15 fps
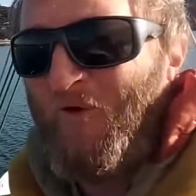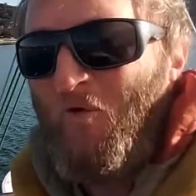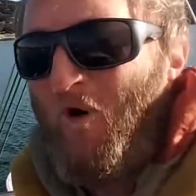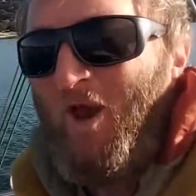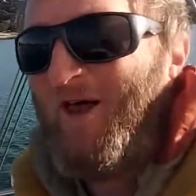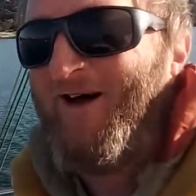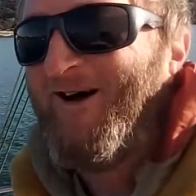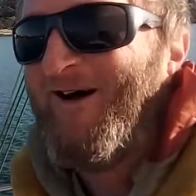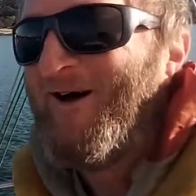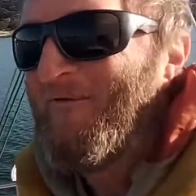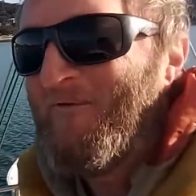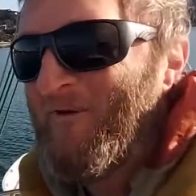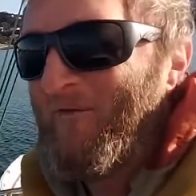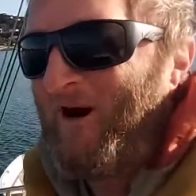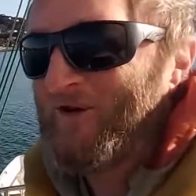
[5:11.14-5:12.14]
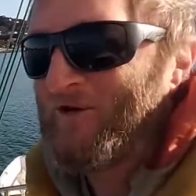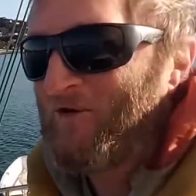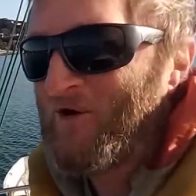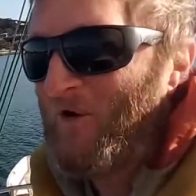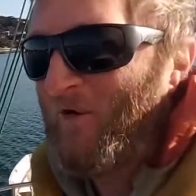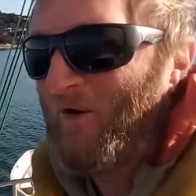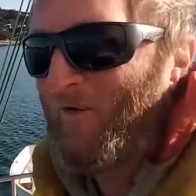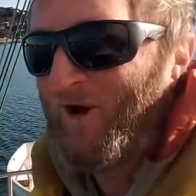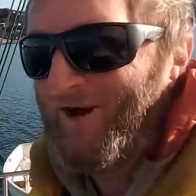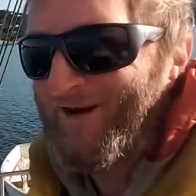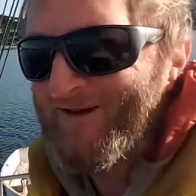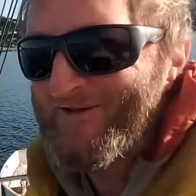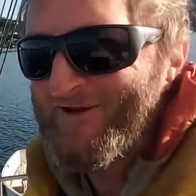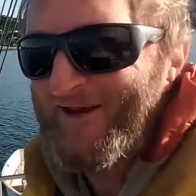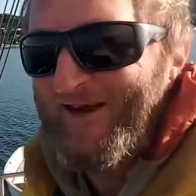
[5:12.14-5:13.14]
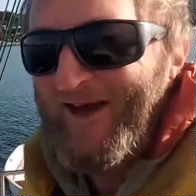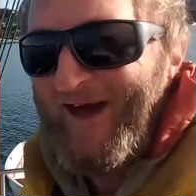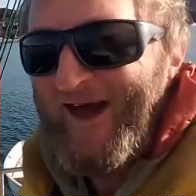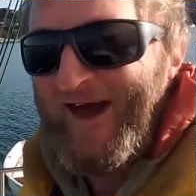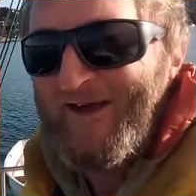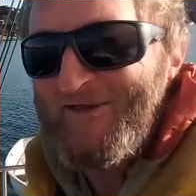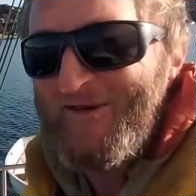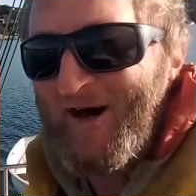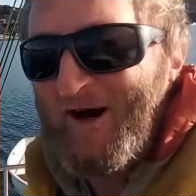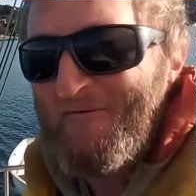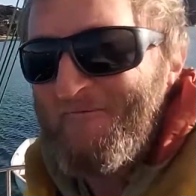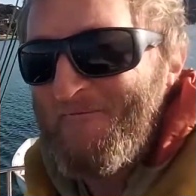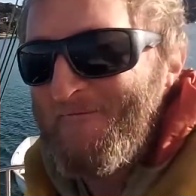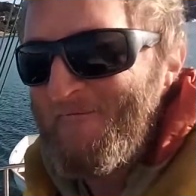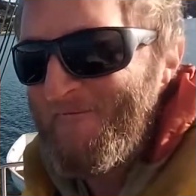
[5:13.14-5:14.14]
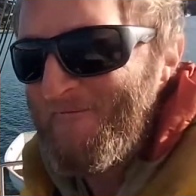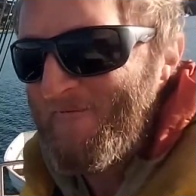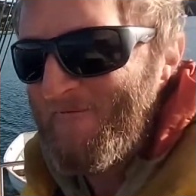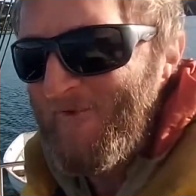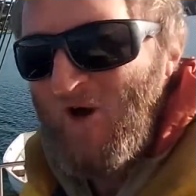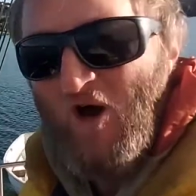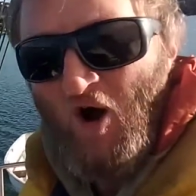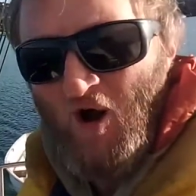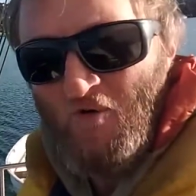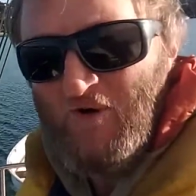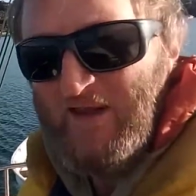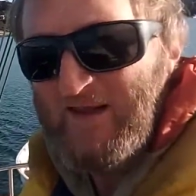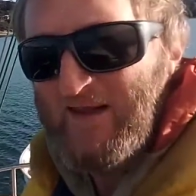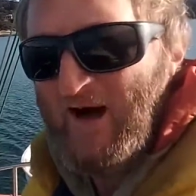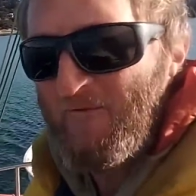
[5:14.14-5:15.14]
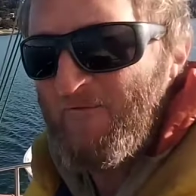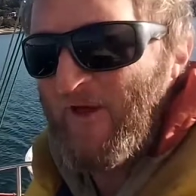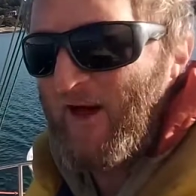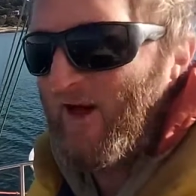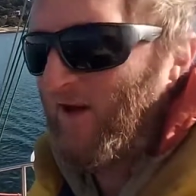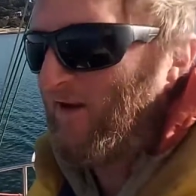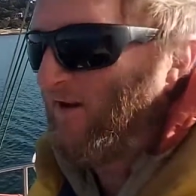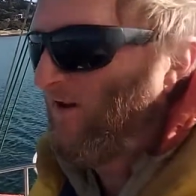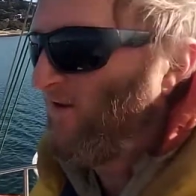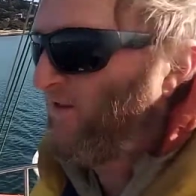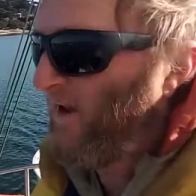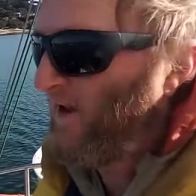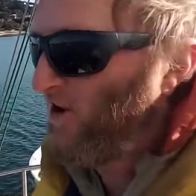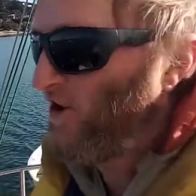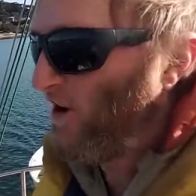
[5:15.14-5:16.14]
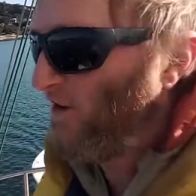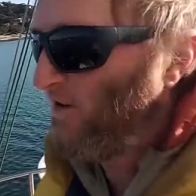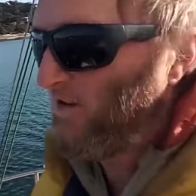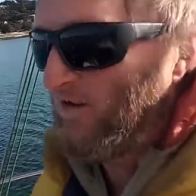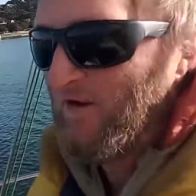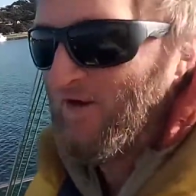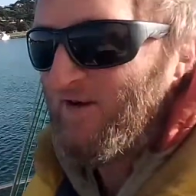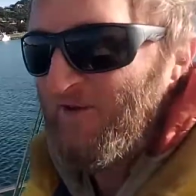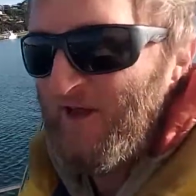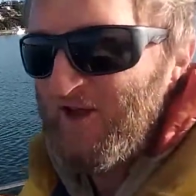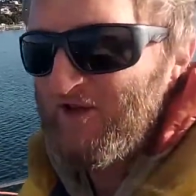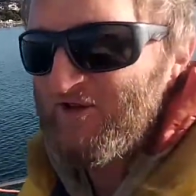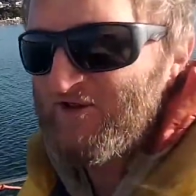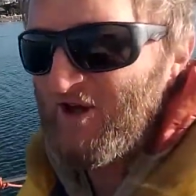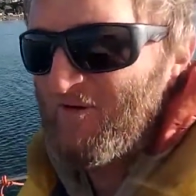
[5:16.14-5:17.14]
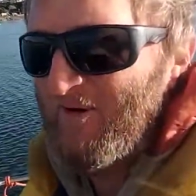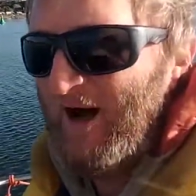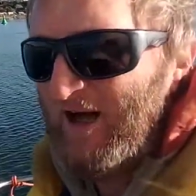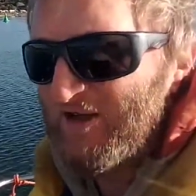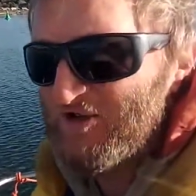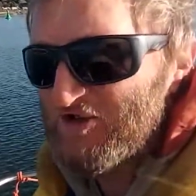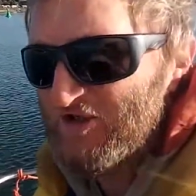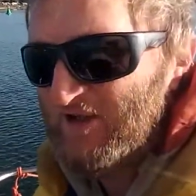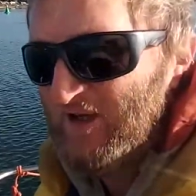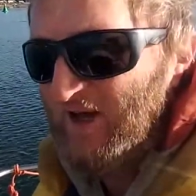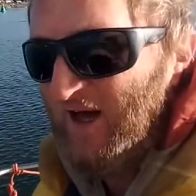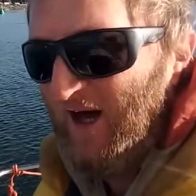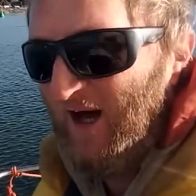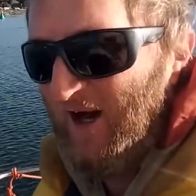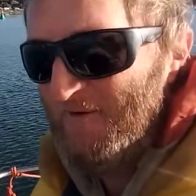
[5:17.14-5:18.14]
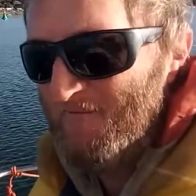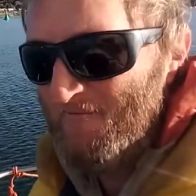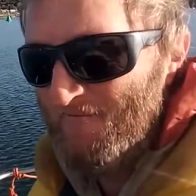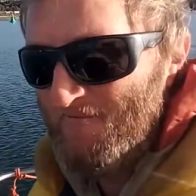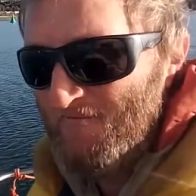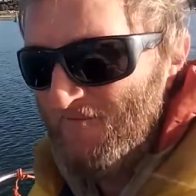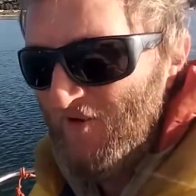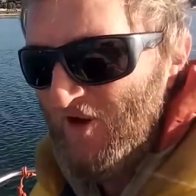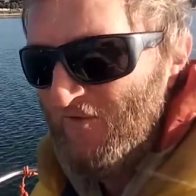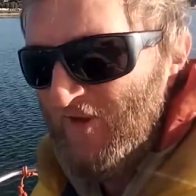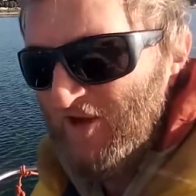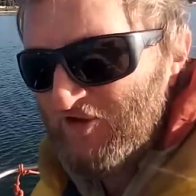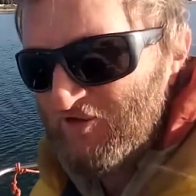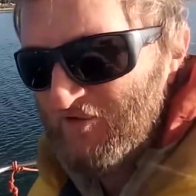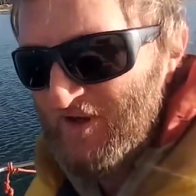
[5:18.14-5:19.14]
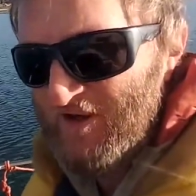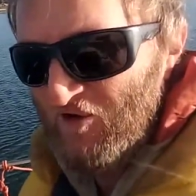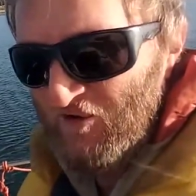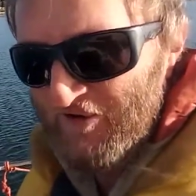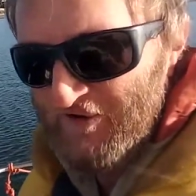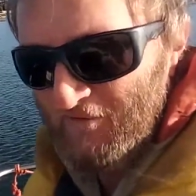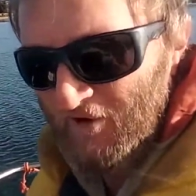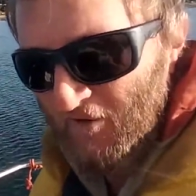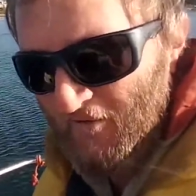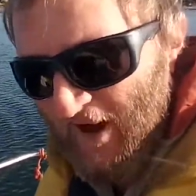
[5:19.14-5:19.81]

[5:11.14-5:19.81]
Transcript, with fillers: for what we might as well call it what it is. And um, I really love that. Thank you. Thank you so much. Um, that's really awesome. I'm